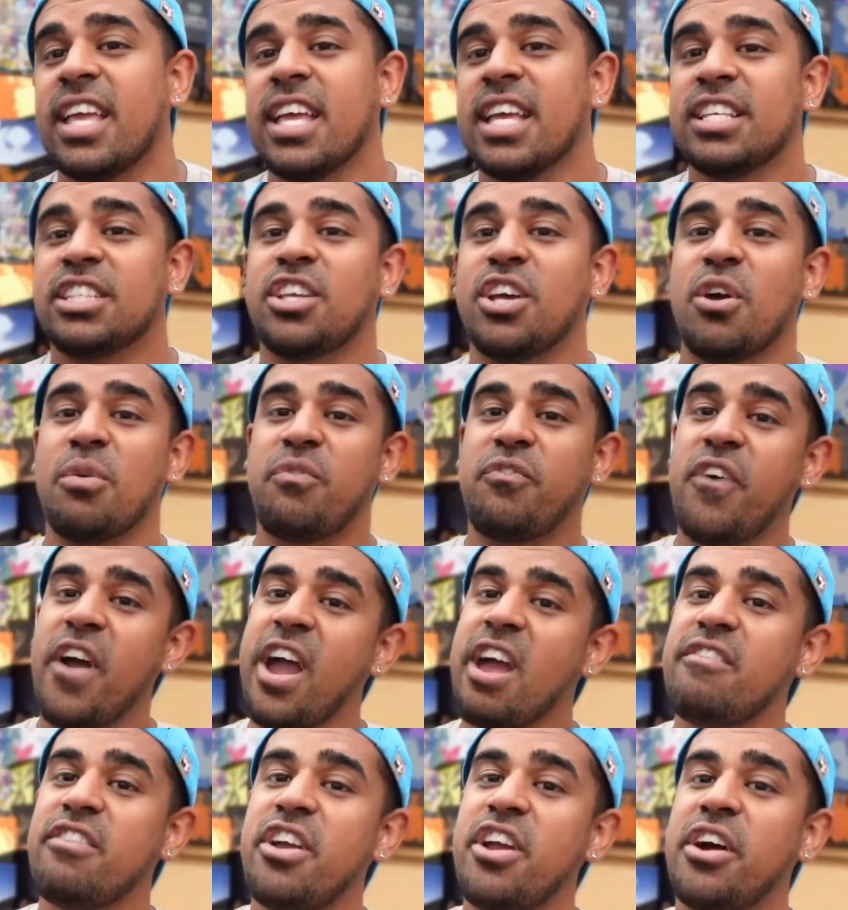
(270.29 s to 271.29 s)
So
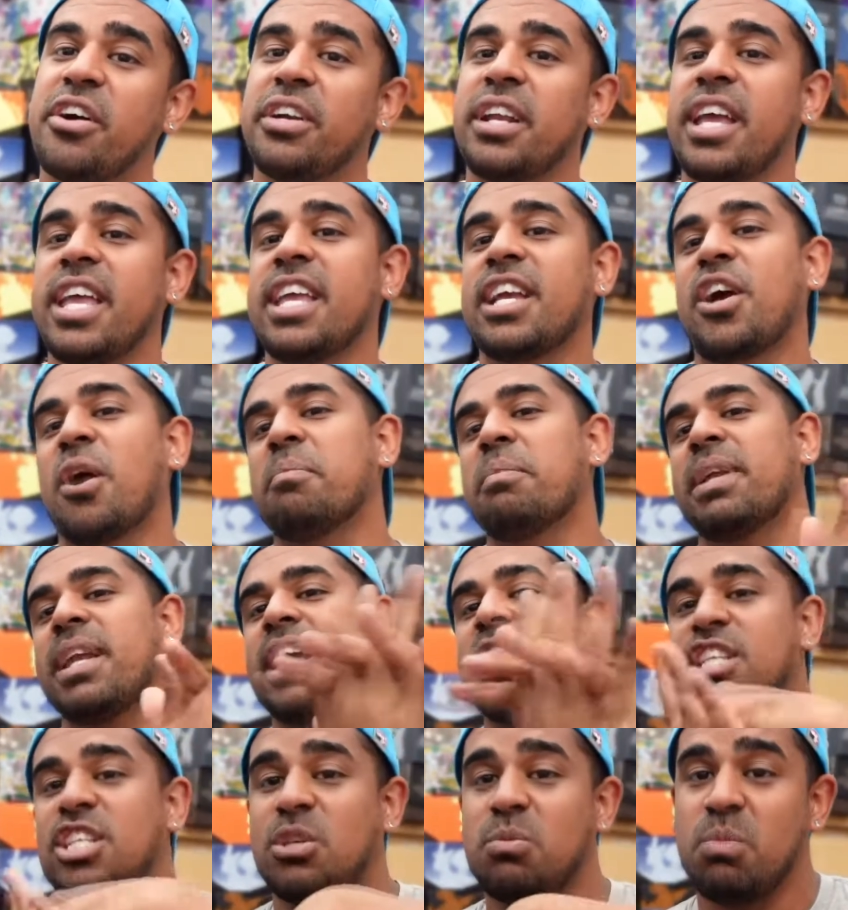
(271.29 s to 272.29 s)
Flareon in
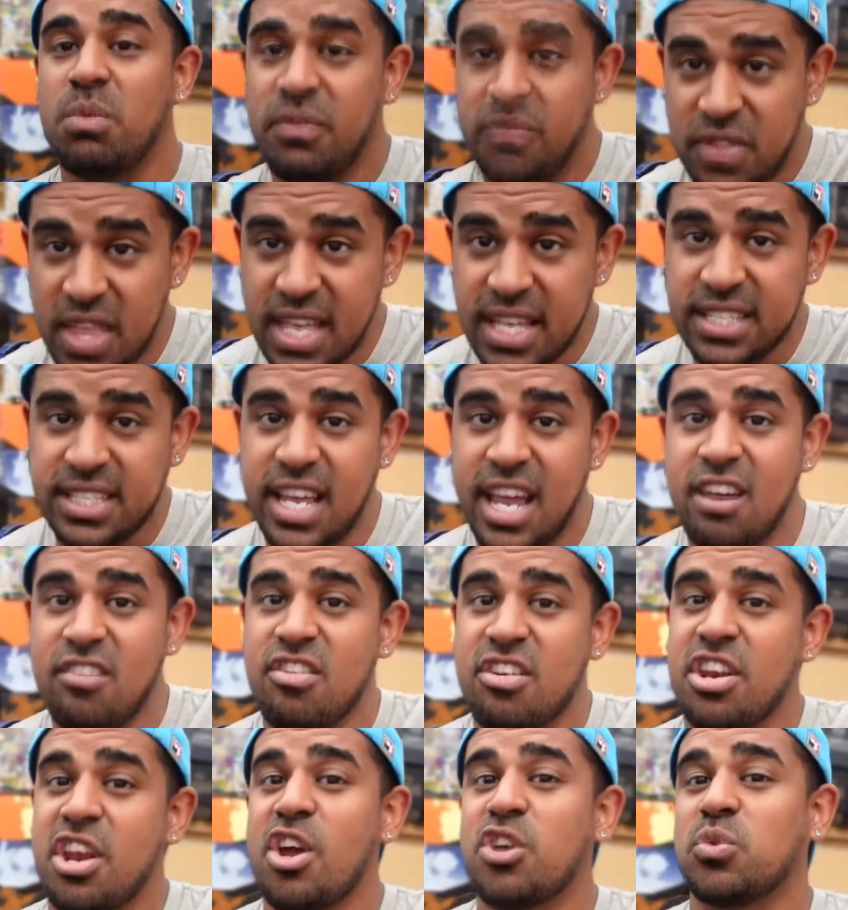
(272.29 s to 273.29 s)
combination with this
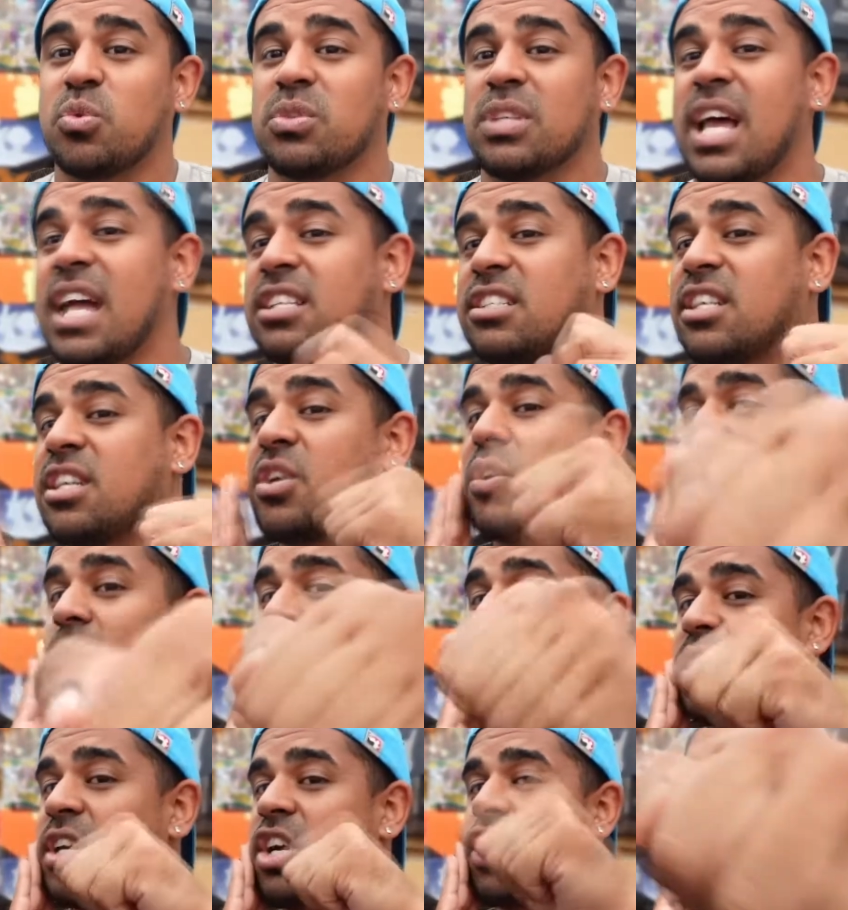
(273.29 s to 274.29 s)
Ariados was actually
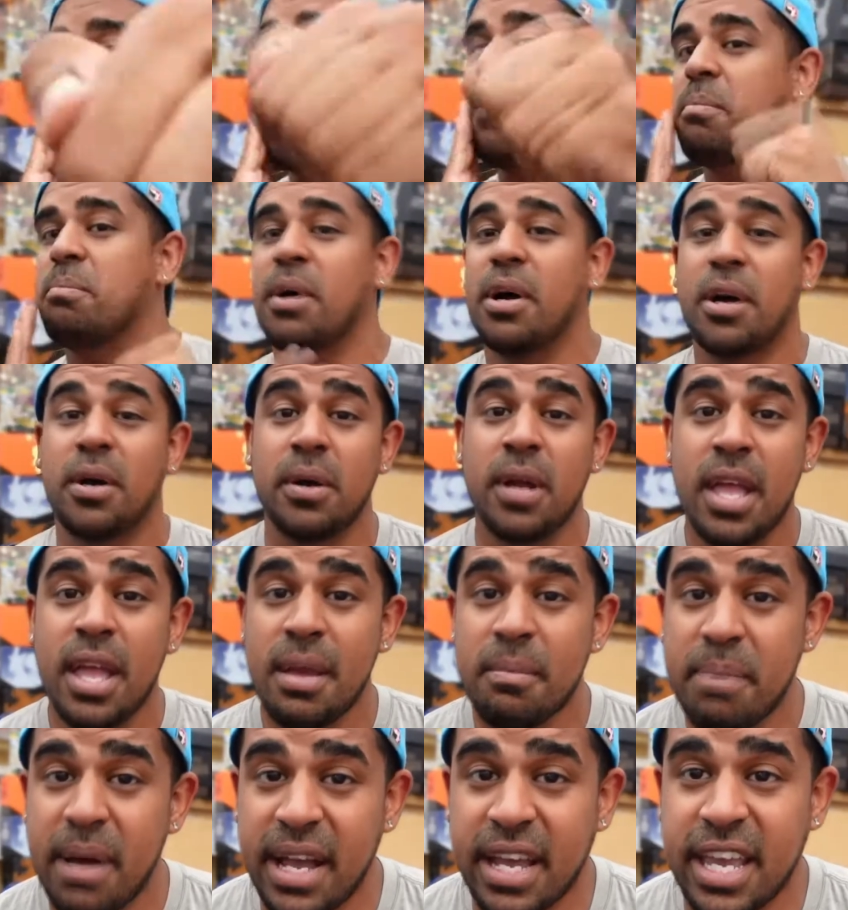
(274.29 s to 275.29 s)
quite the combo
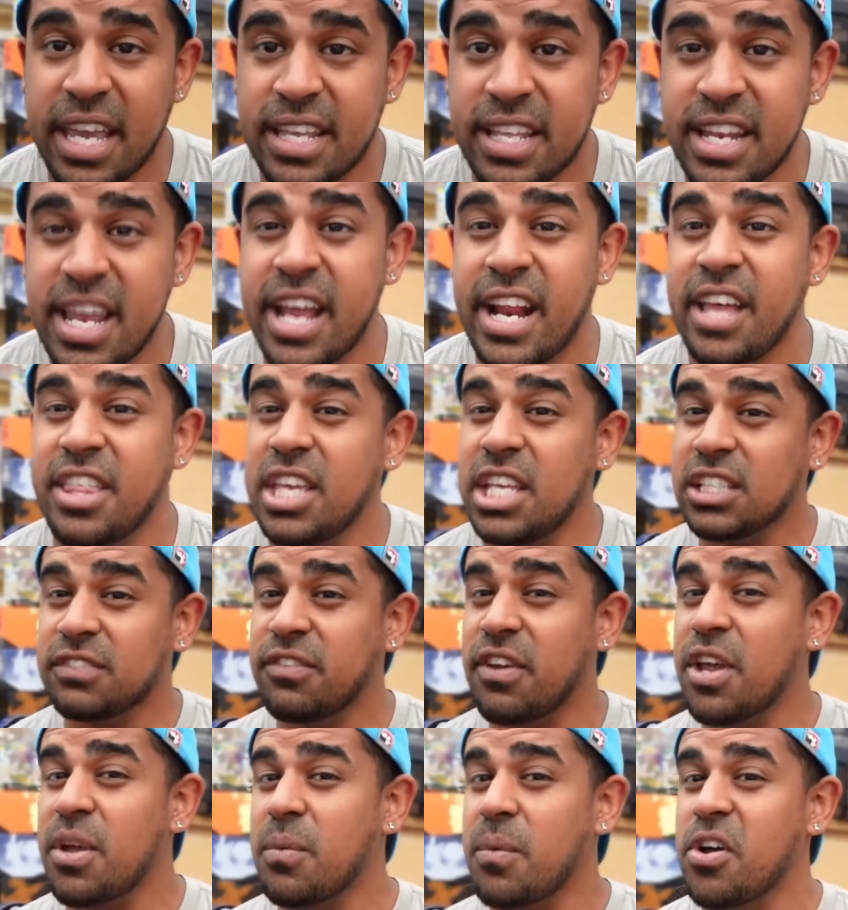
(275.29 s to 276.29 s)
back in the day. And I think it's
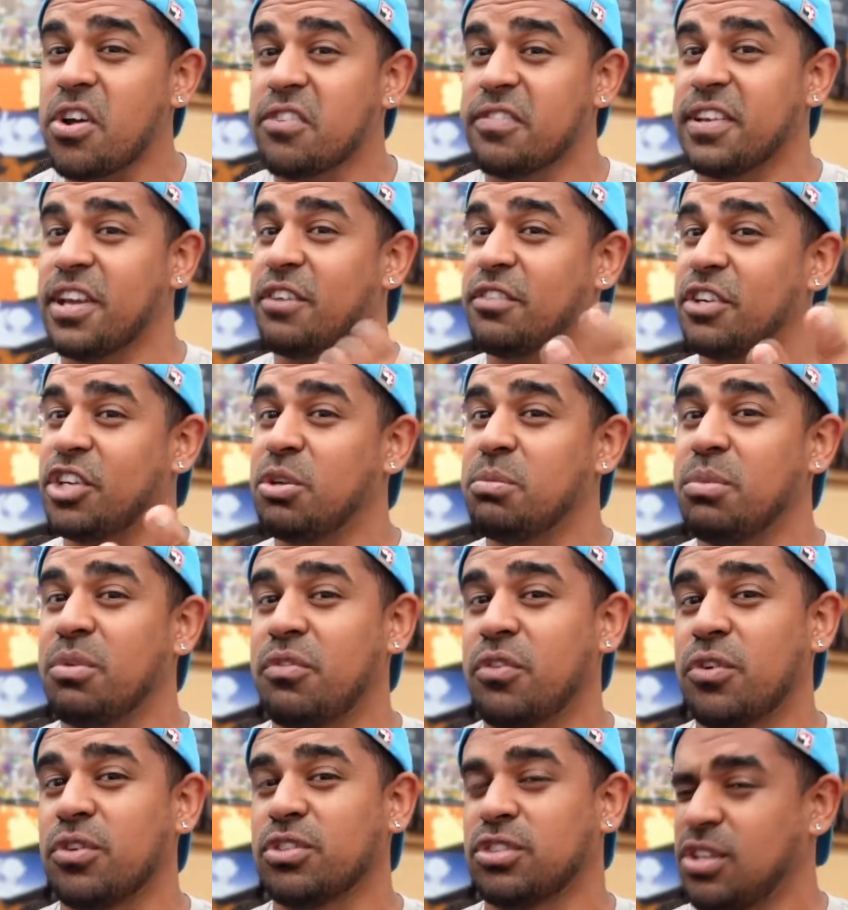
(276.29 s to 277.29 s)
very worthy of our number
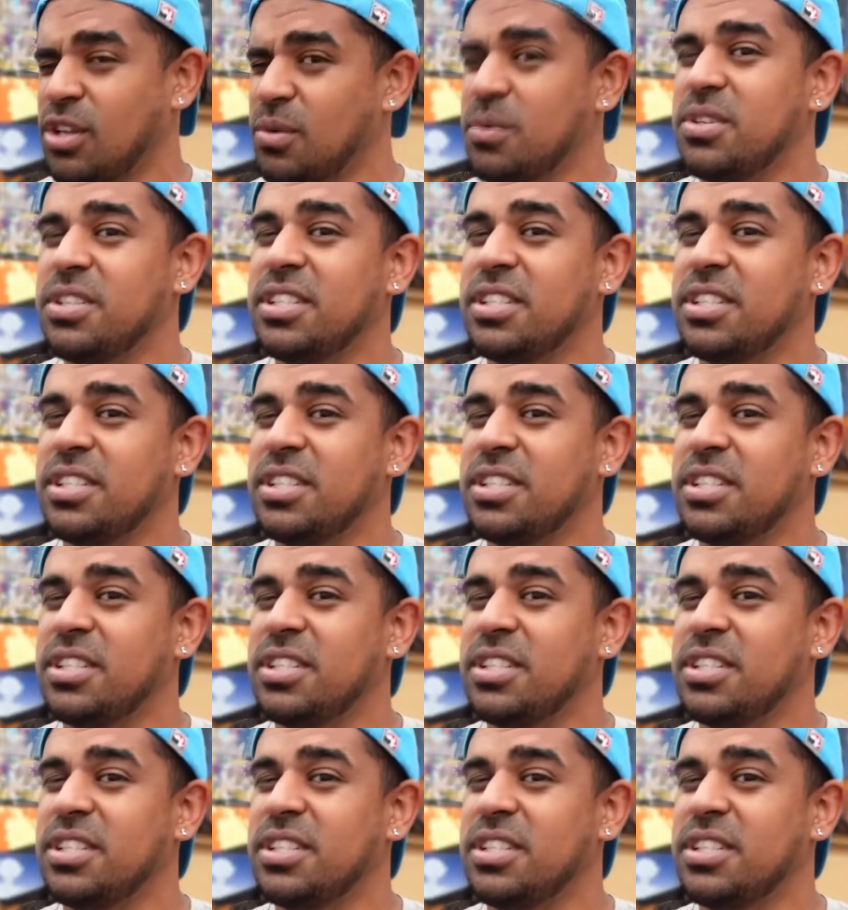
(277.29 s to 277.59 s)
4 slot, wouldn't